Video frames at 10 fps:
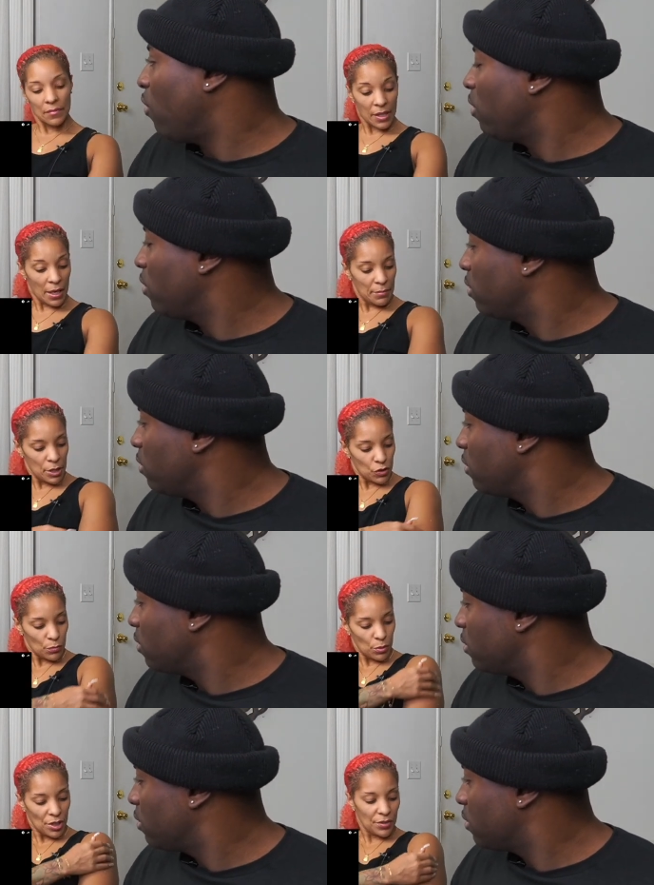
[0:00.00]
Speaker 1: They're
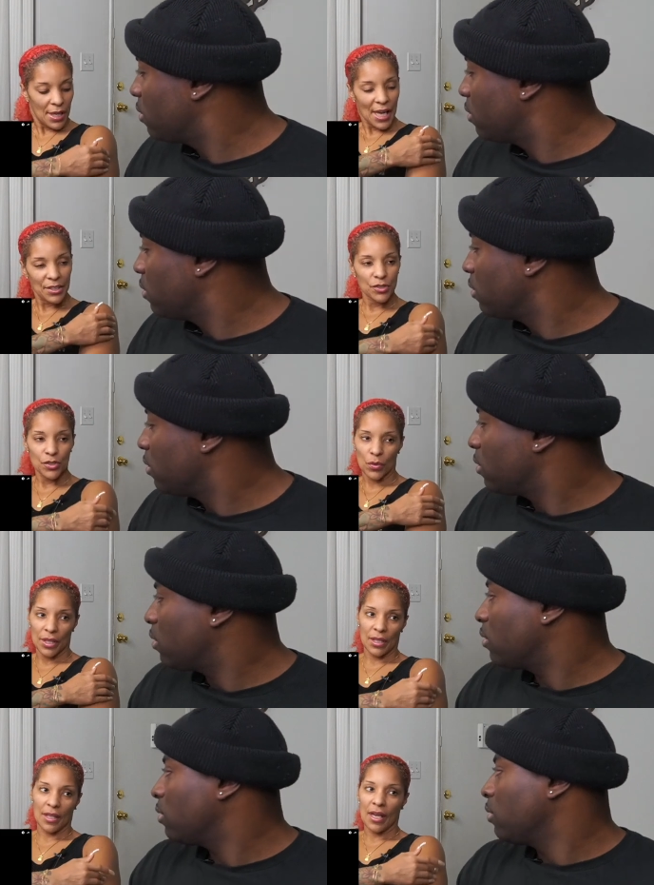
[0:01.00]
miserable. They're not
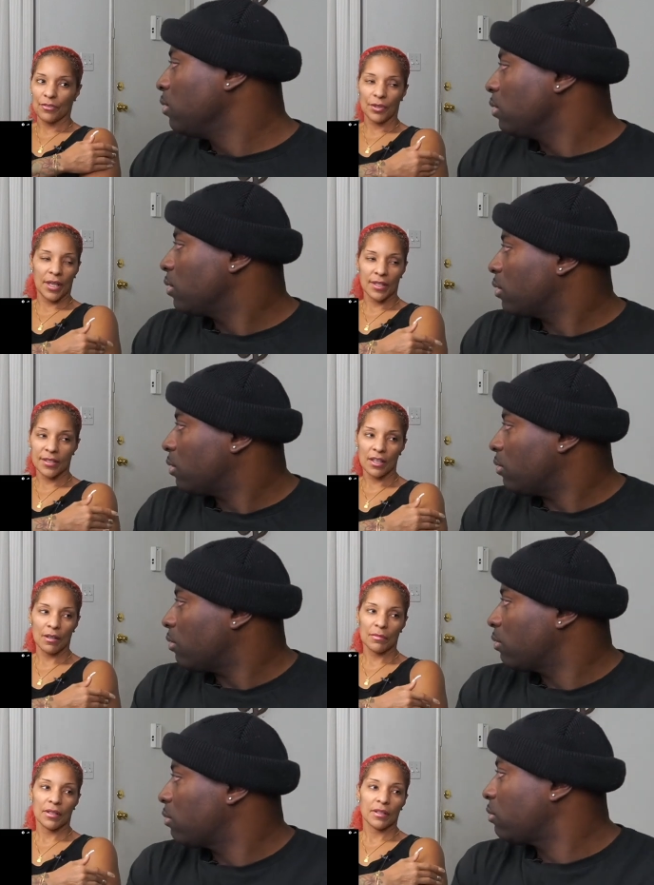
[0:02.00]
enjoying life. You can't
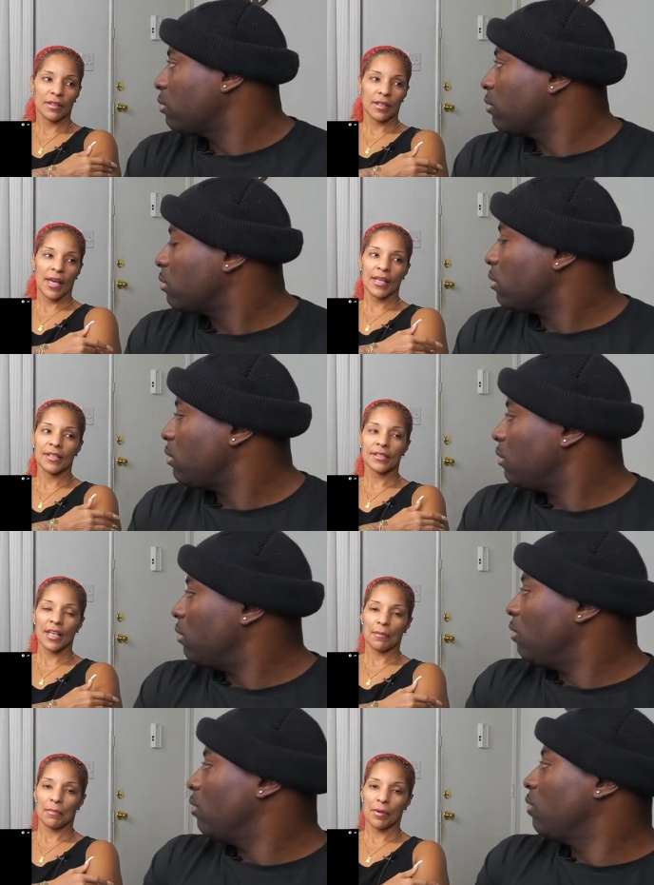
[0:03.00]
tell me that
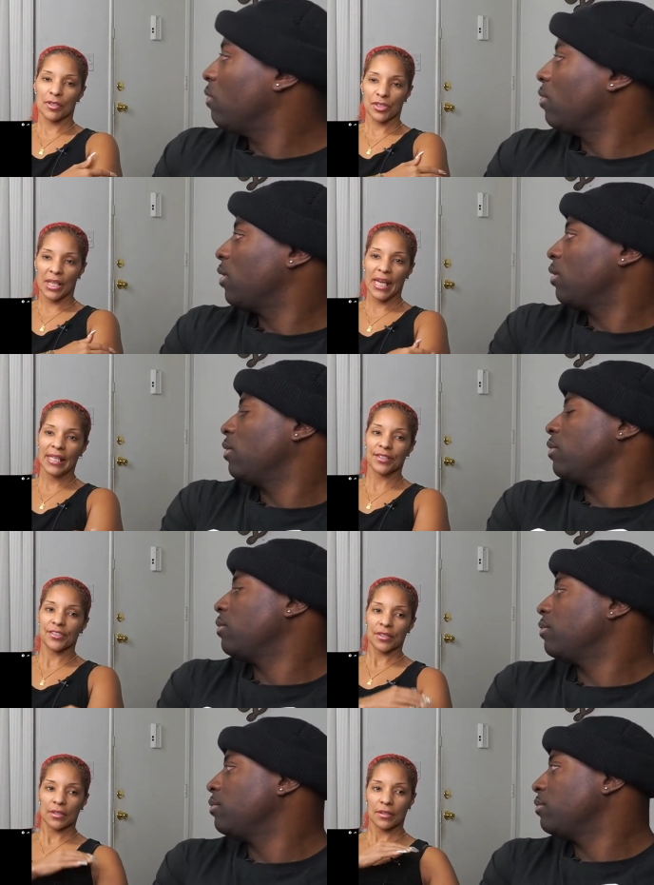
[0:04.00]
anytime a person
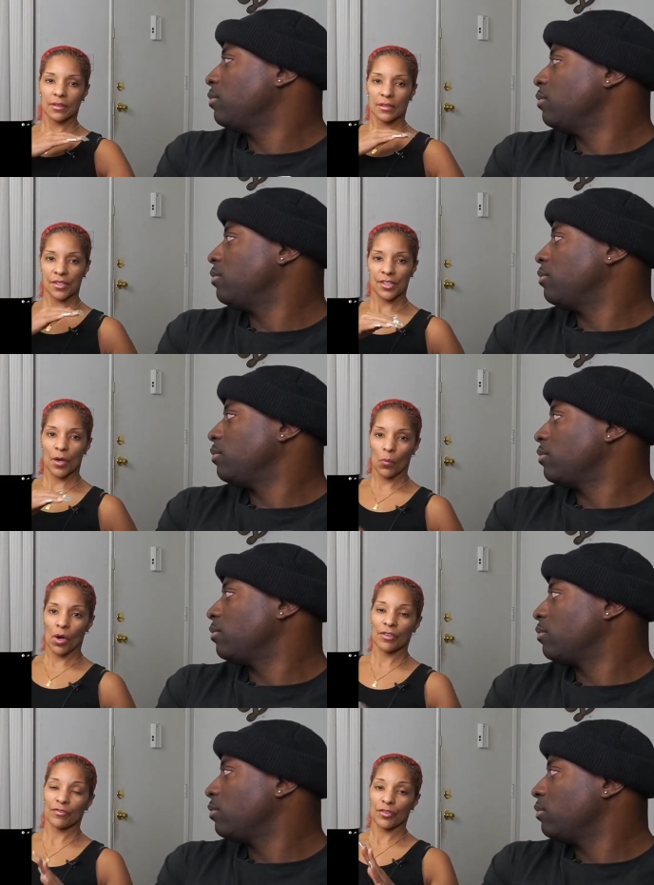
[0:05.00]
hates
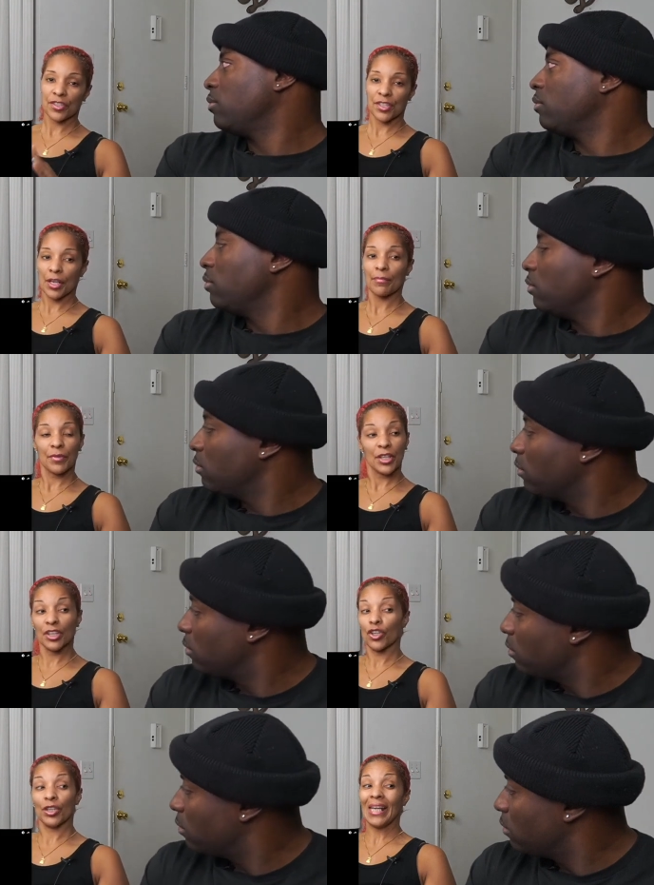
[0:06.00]
someone for something,
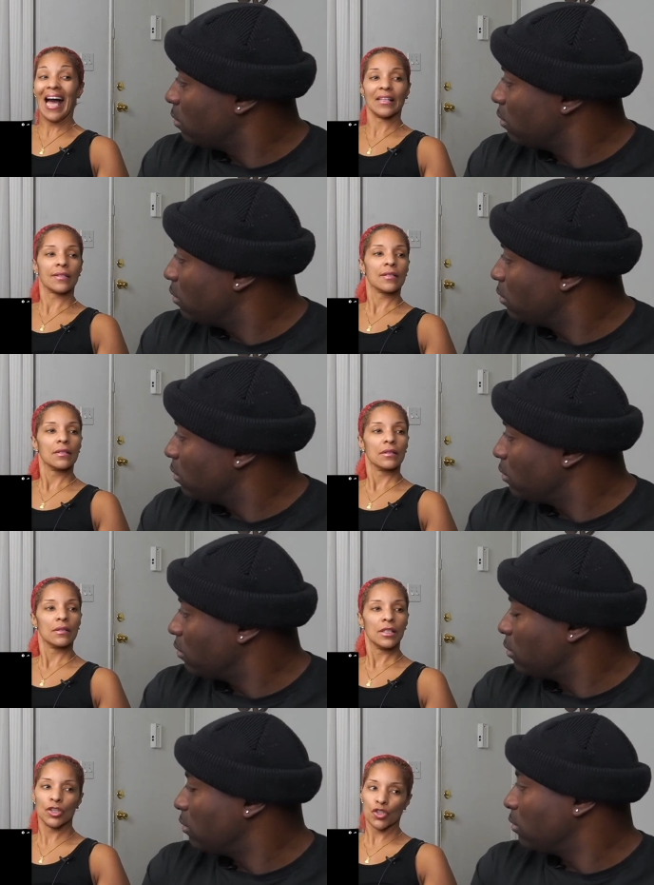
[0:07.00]
you're not
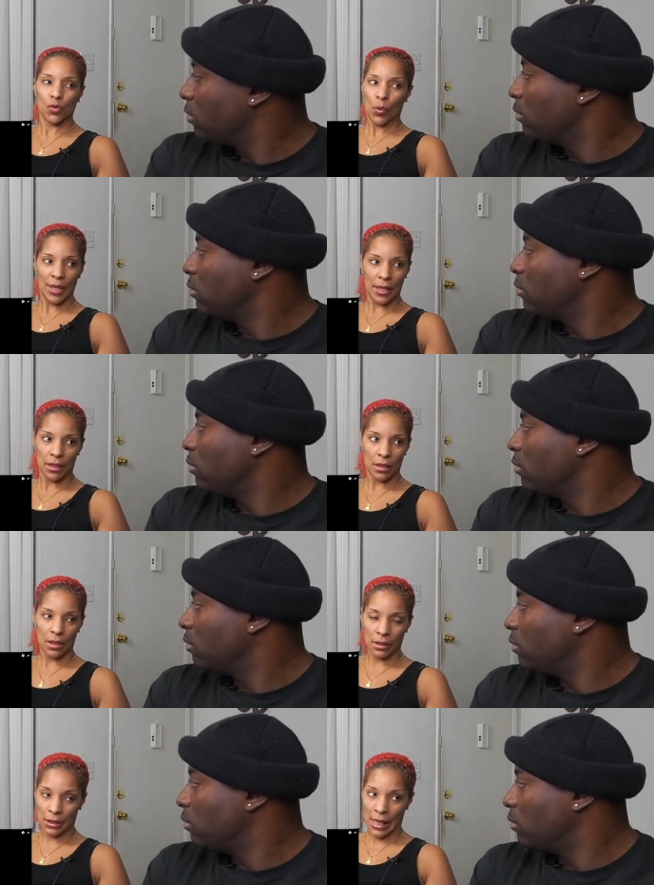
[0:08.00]
enjoying
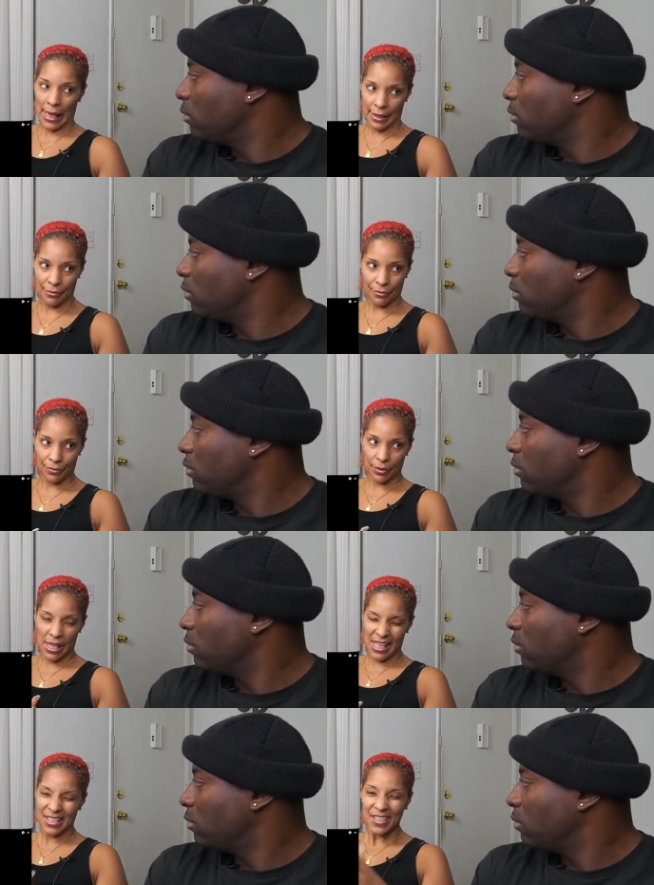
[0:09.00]
life.
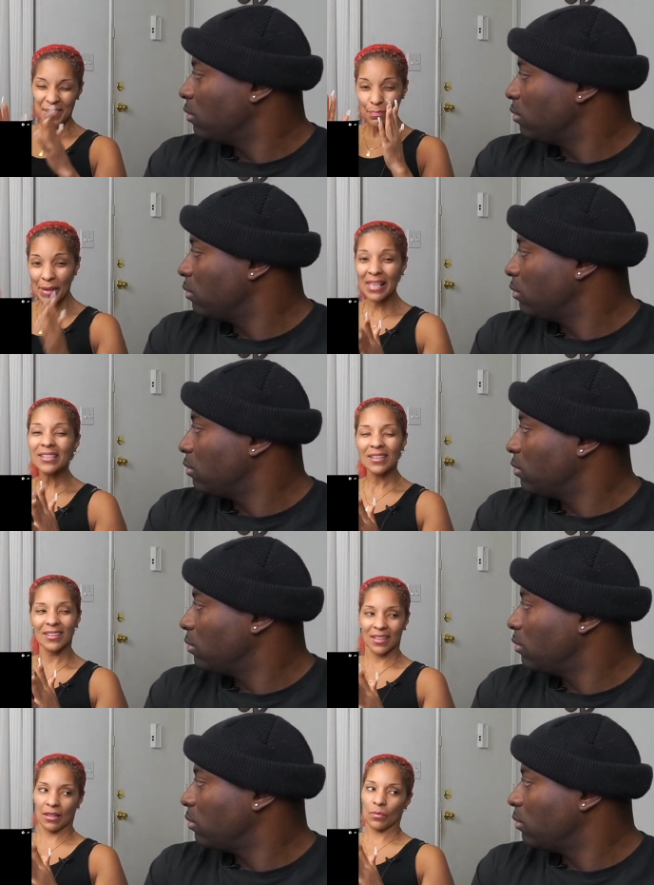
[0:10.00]
And
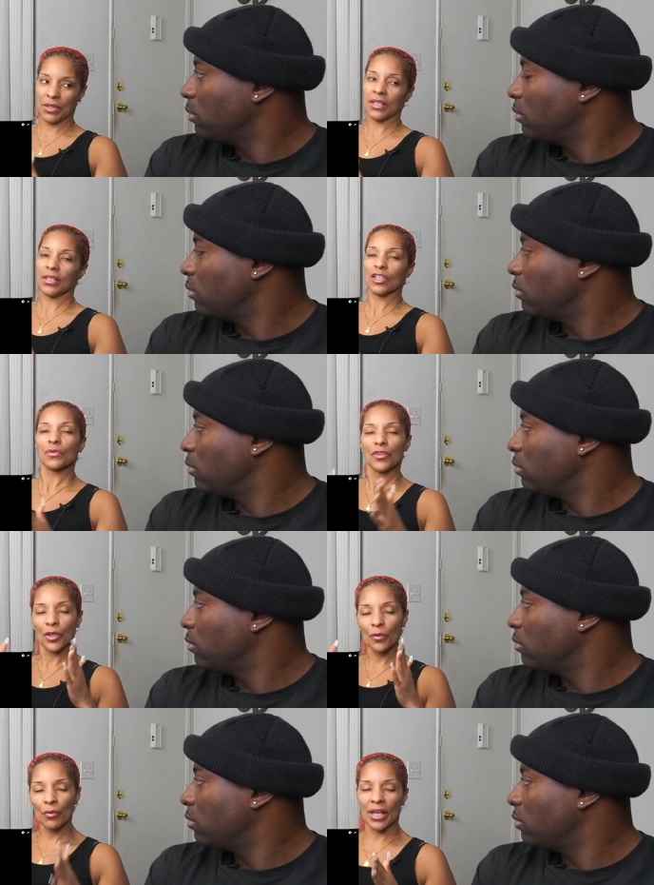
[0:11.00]
especially when it deals with
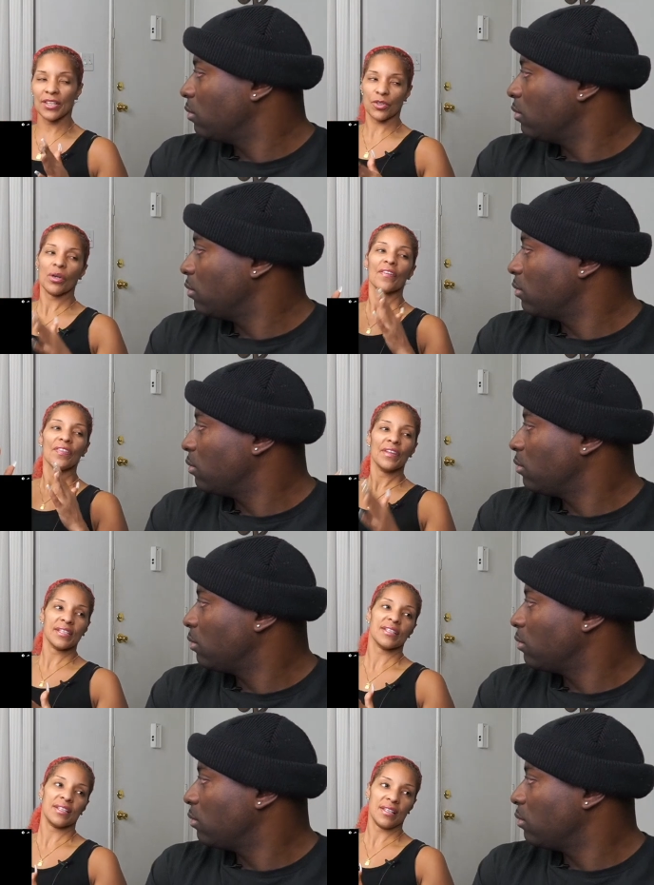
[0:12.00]
your race or
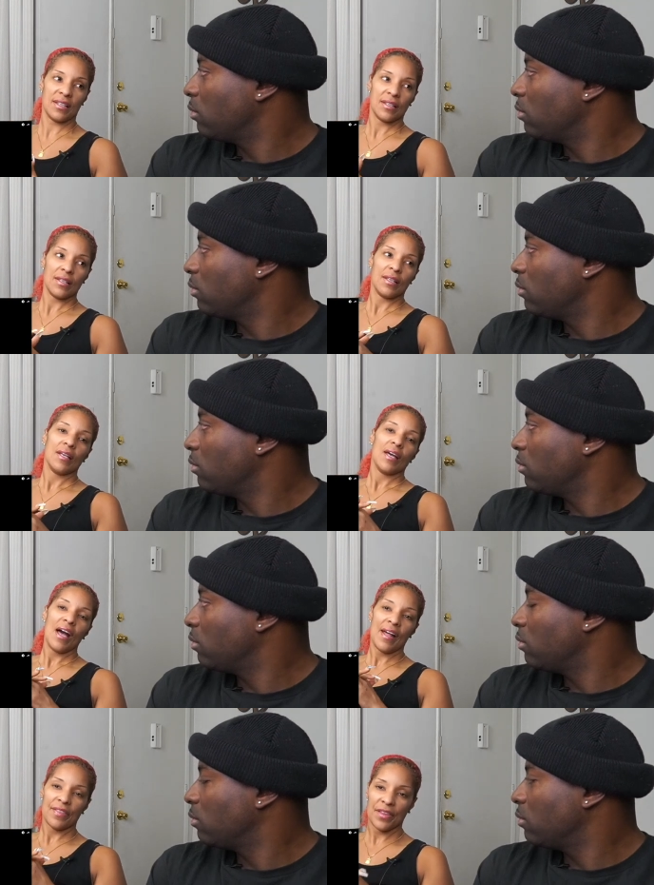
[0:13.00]
ethnicity,
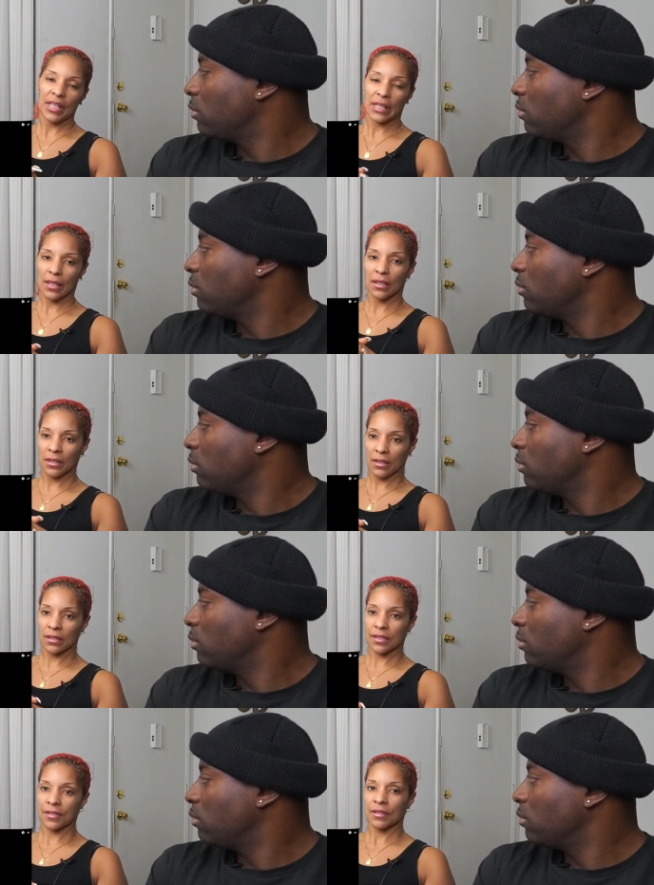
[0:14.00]
I think
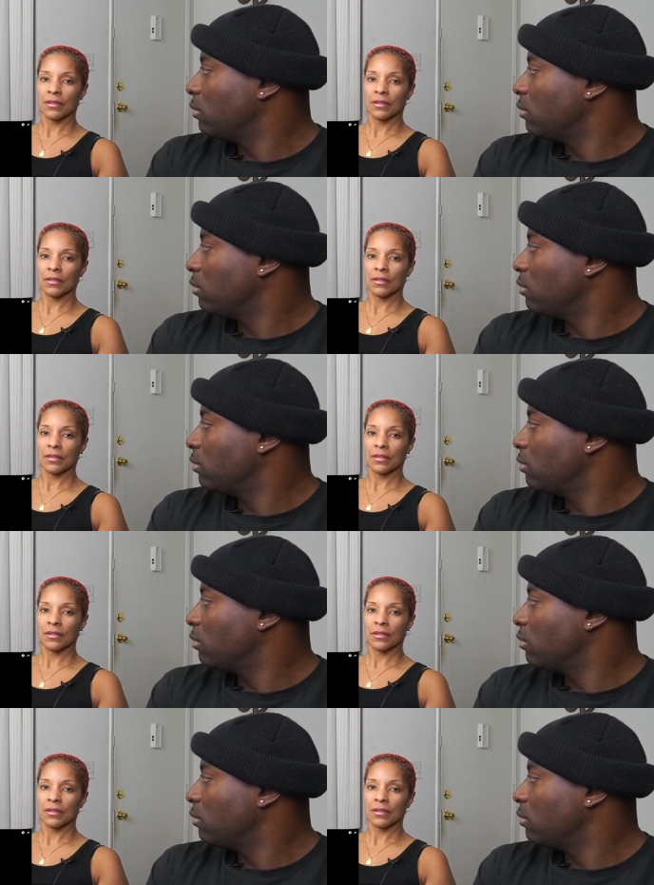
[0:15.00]
it's